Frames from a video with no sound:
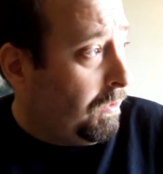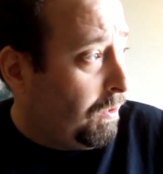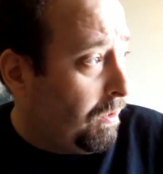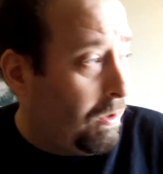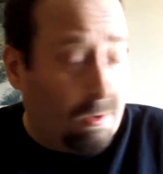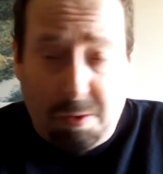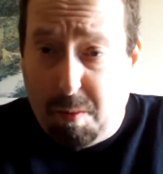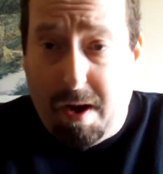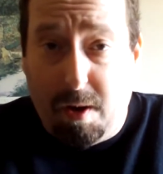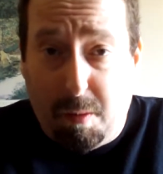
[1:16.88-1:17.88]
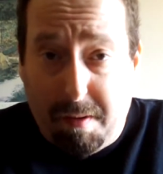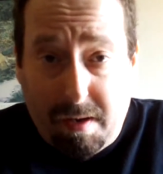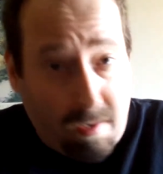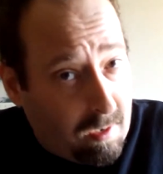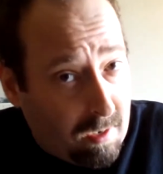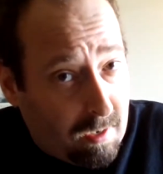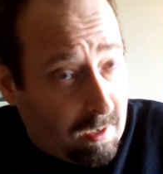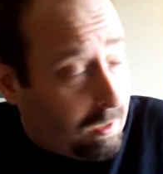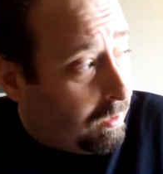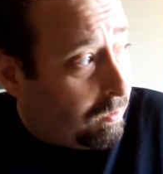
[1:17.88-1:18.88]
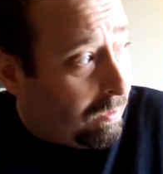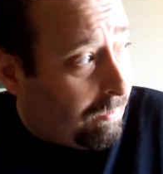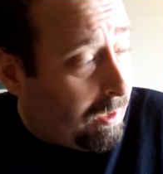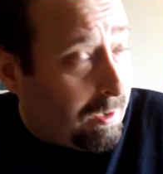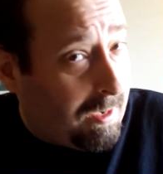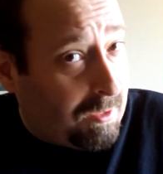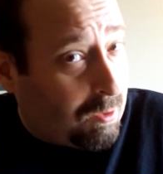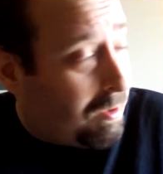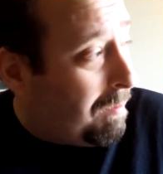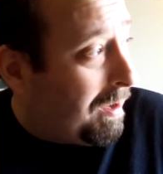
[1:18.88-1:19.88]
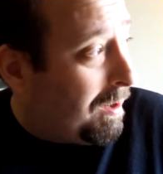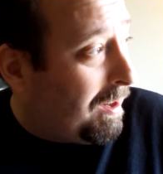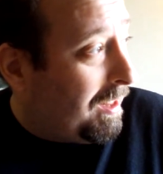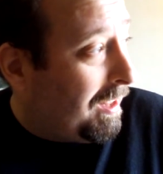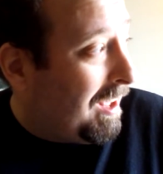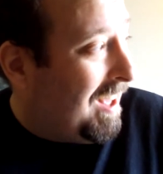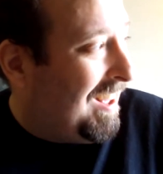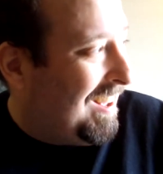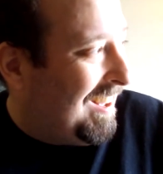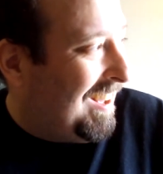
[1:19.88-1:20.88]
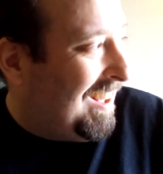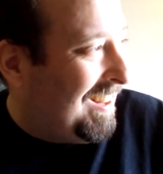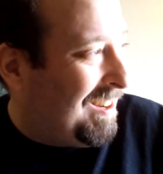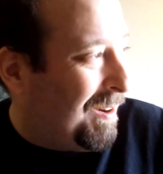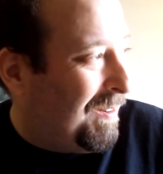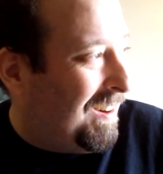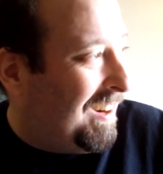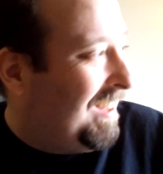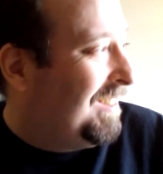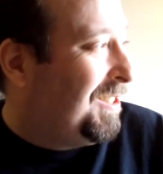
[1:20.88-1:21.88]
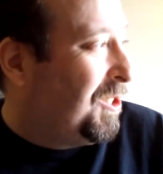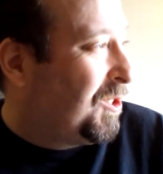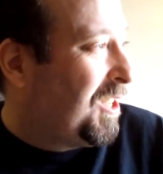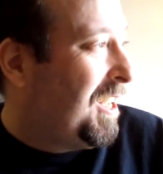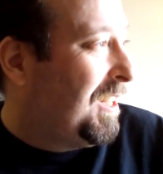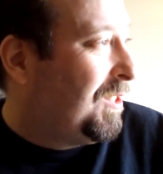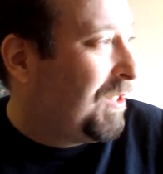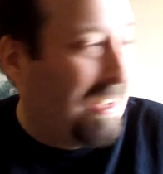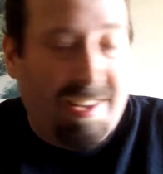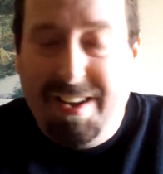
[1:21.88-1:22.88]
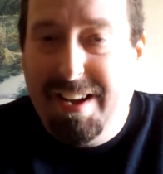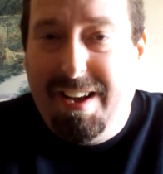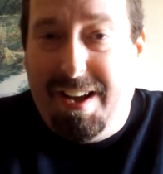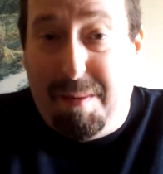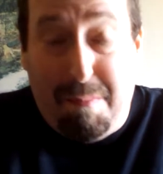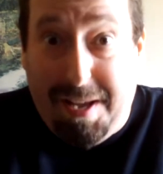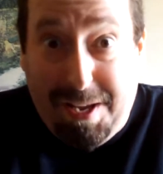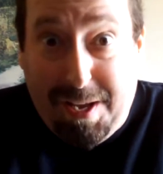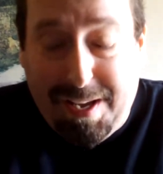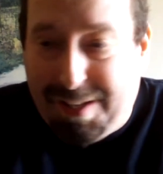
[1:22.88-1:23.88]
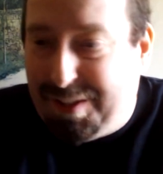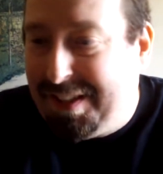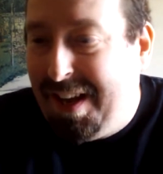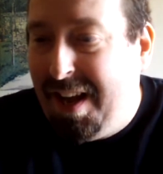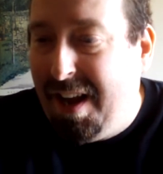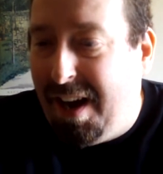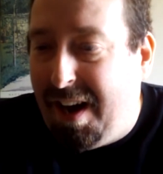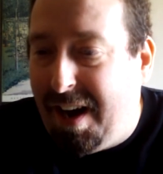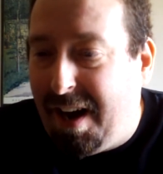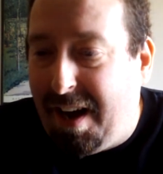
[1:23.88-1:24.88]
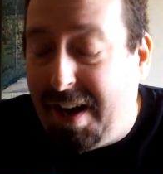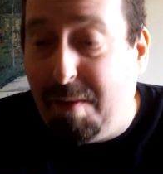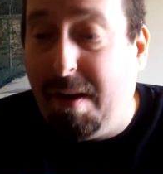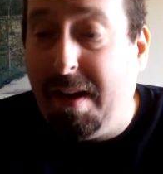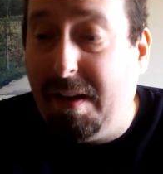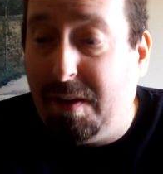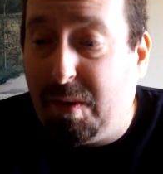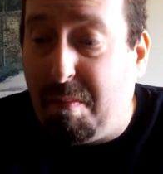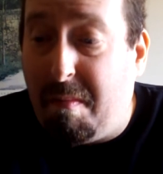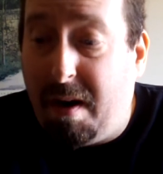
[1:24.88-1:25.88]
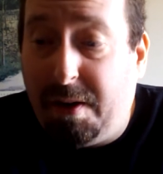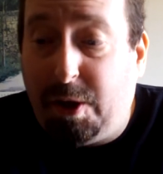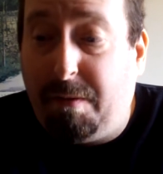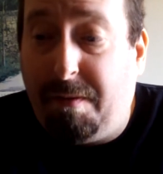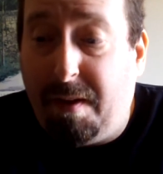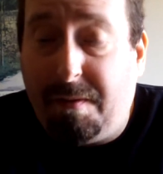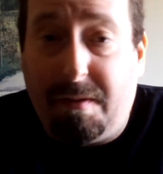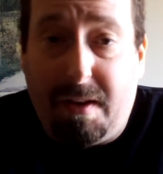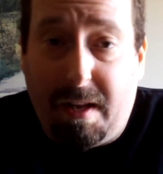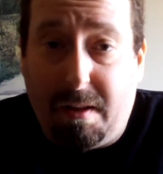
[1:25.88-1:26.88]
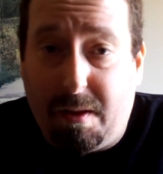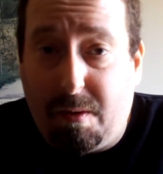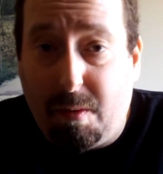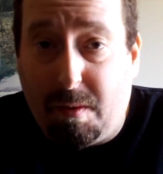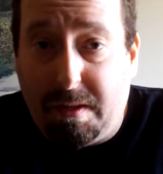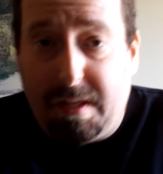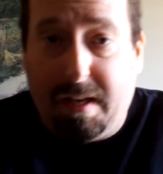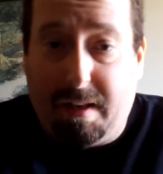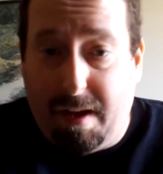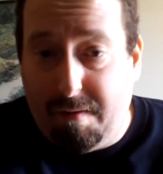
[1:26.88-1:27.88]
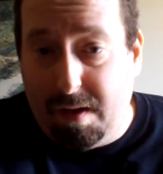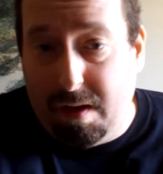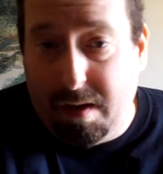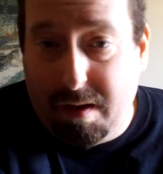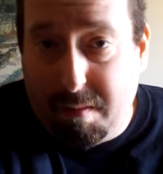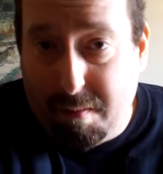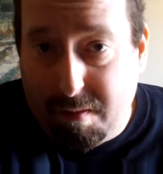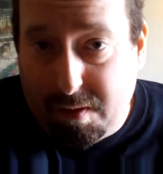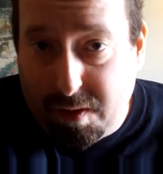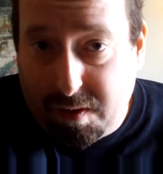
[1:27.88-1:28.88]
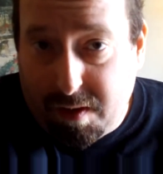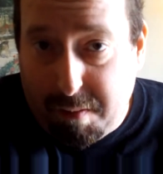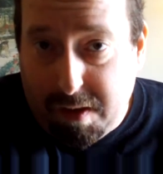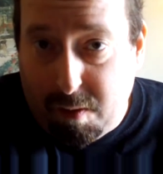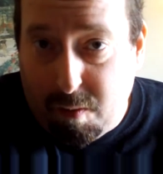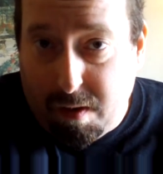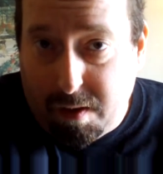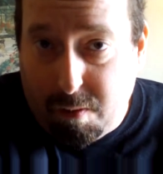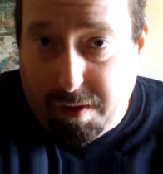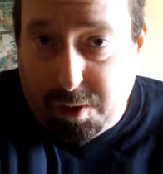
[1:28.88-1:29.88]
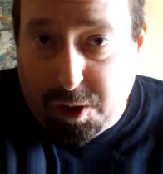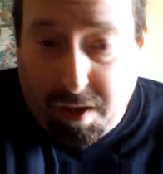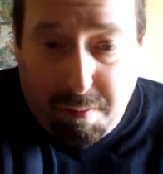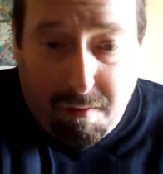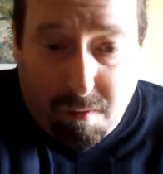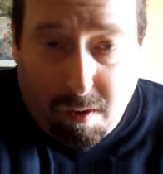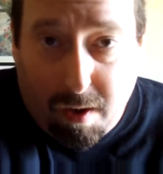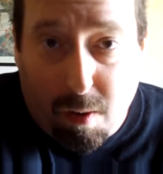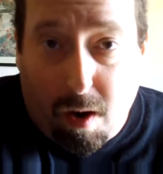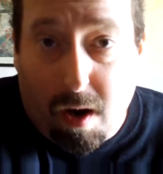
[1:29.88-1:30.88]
so the door's wide open. So if you hear any screaming or anything, don't worry, it's just kids being kids. Anyway, it is March 15th, 2011, and just let me do one quick check before I go